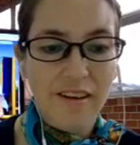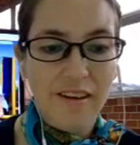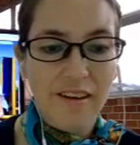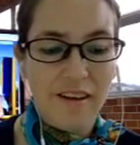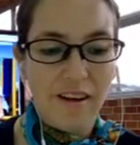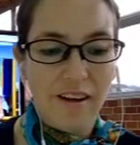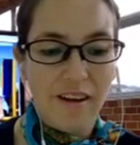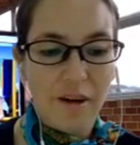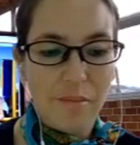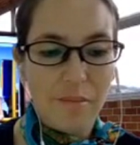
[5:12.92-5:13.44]

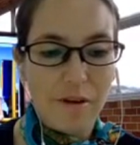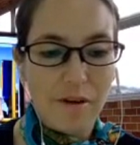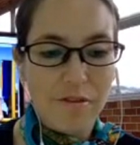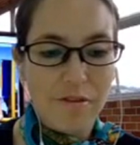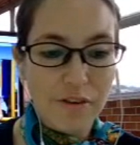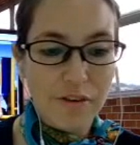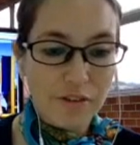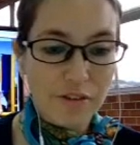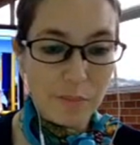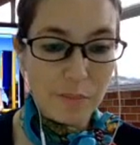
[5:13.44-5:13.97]

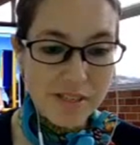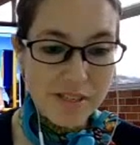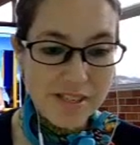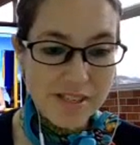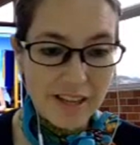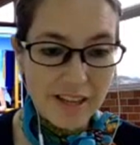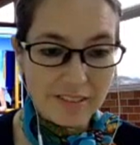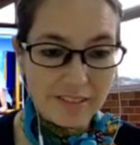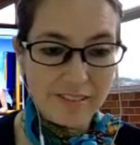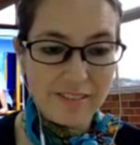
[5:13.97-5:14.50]

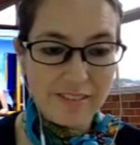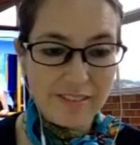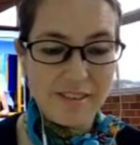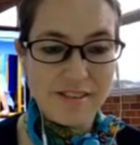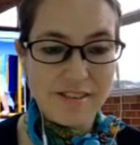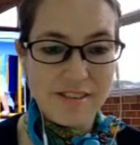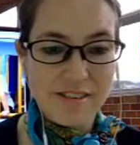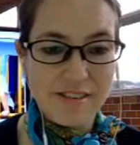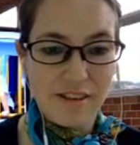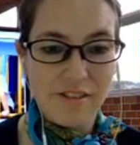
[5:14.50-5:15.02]
50% at the
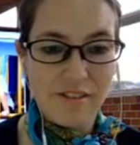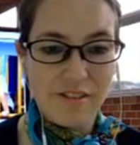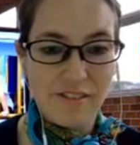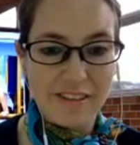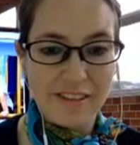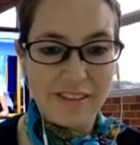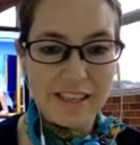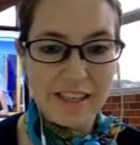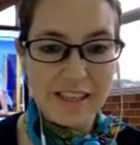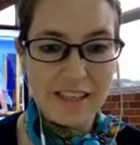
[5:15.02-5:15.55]
start of
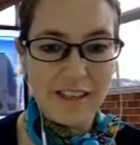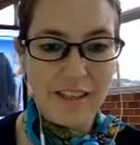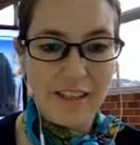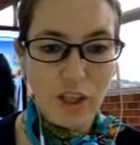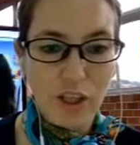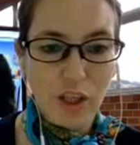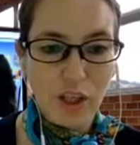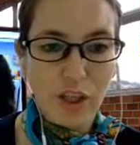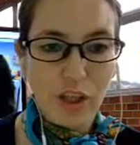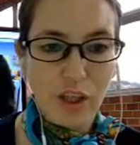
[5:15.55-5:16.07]
the year,
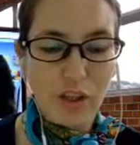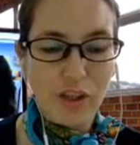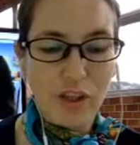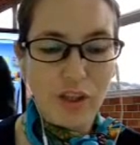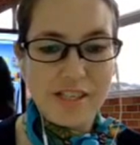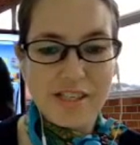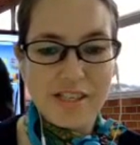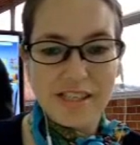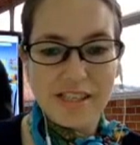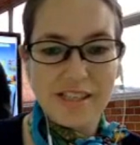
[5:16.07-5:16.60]
you could
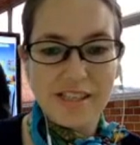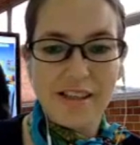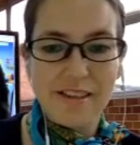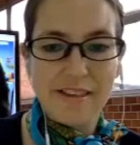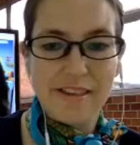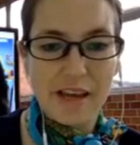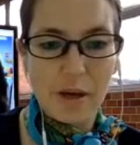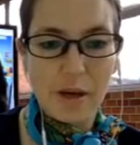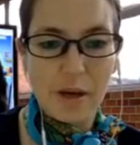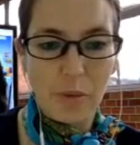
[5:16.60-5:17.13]
see that
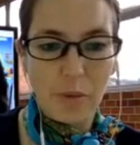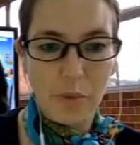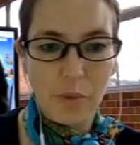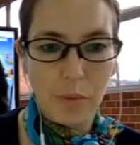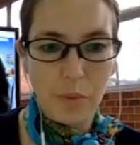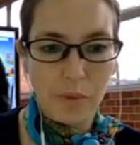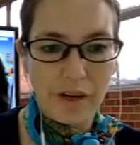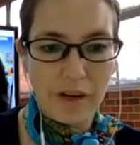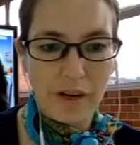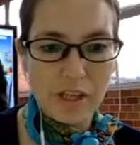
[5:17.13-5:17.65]
they
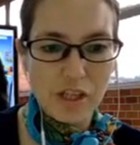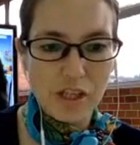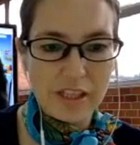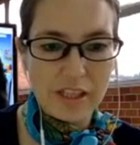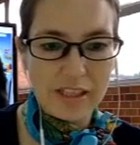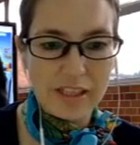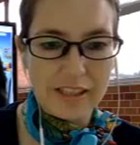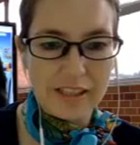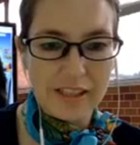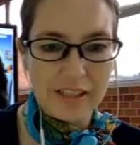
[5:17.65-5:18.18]
would
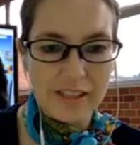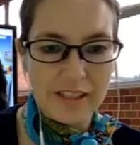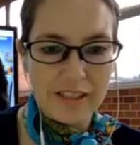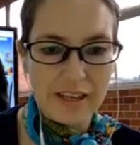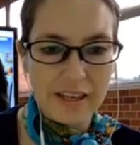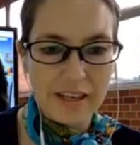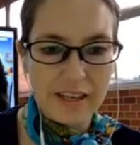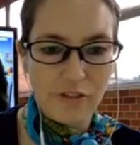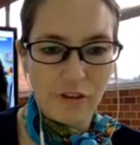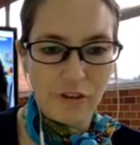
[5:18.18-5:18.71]
actually,
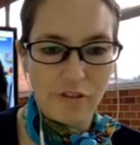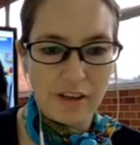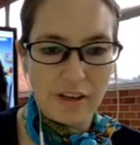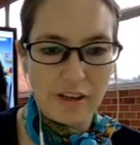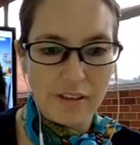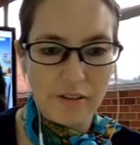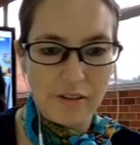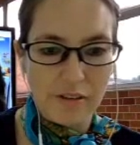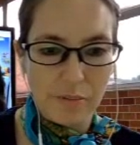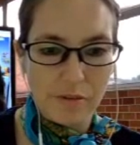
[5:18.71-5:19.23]
letter
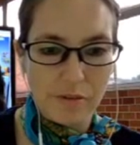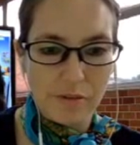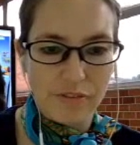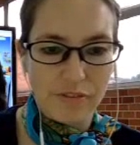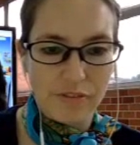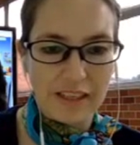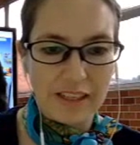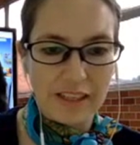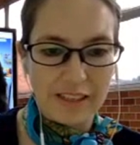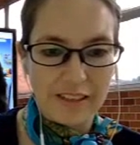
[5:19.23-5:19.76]
grade, be
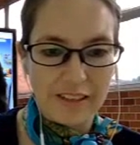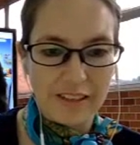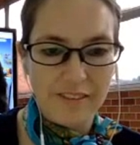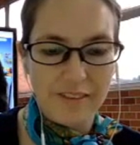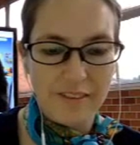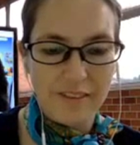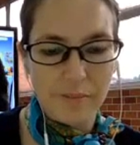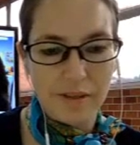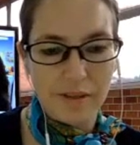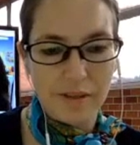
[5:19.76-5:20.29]
failing.
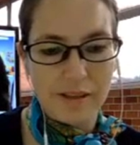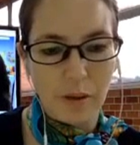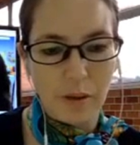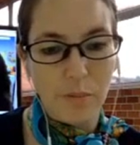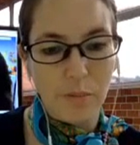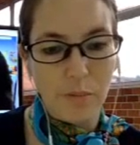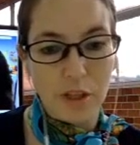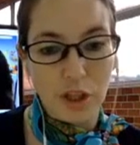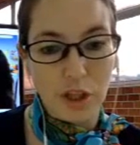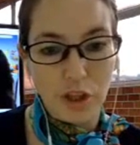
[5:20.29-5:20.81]
That would
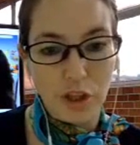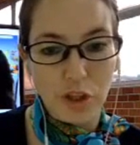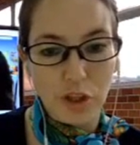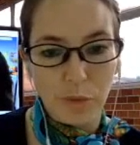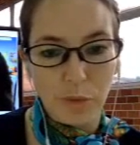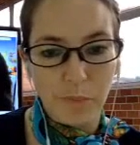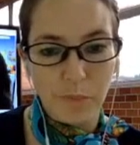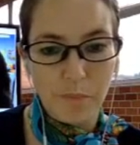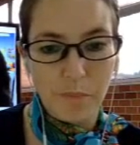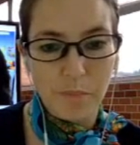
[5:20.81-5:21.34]
be a
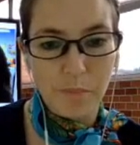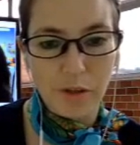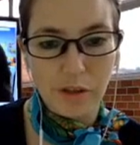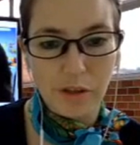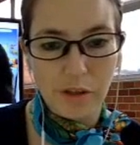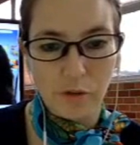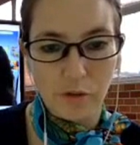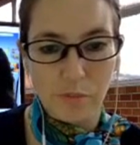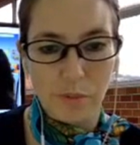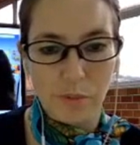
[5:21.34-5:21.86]
U, because
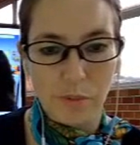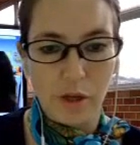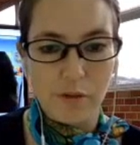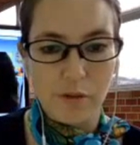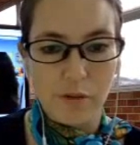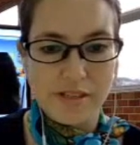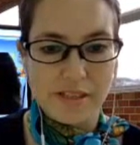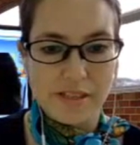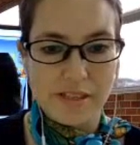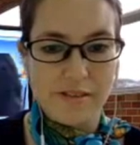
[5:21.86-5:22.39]
it was below
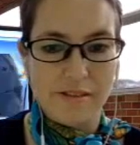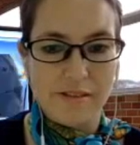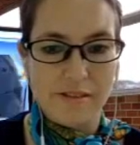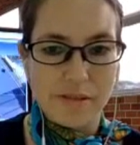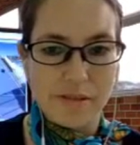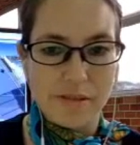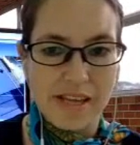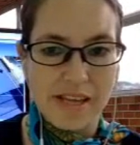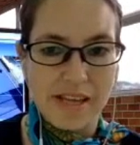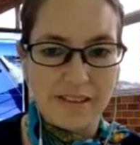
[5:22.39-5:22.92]

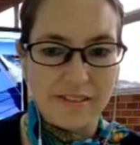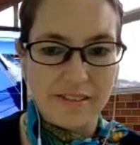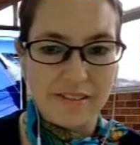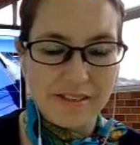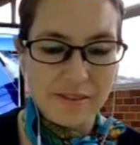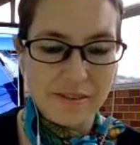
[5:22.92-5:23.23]
60%.